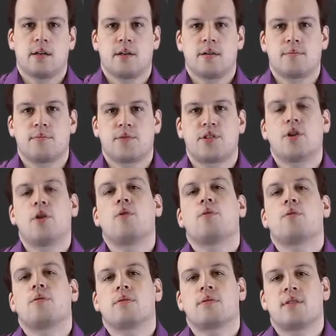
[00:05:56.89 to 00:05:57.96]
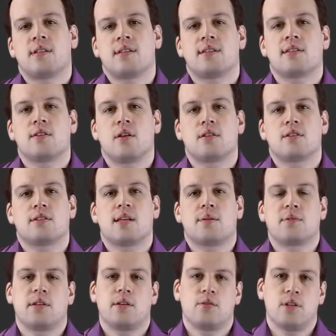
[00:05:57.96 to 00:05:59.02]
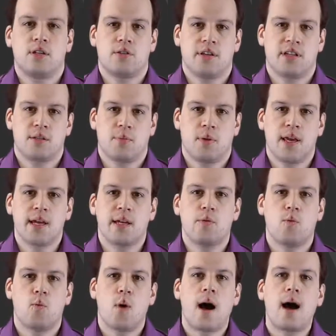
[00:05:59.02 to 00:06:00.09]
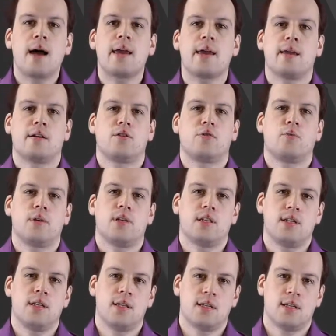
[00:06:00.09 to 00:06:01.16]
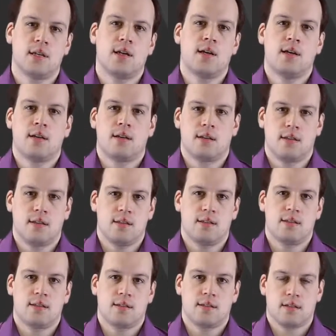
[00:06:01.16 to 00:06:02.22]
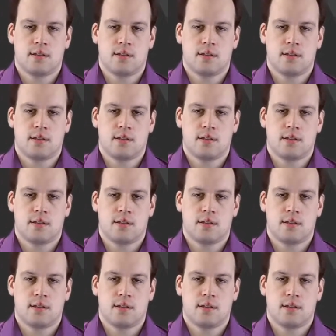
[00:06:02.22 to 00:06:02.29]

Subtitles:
so this is also something you need to explain. Why do we need these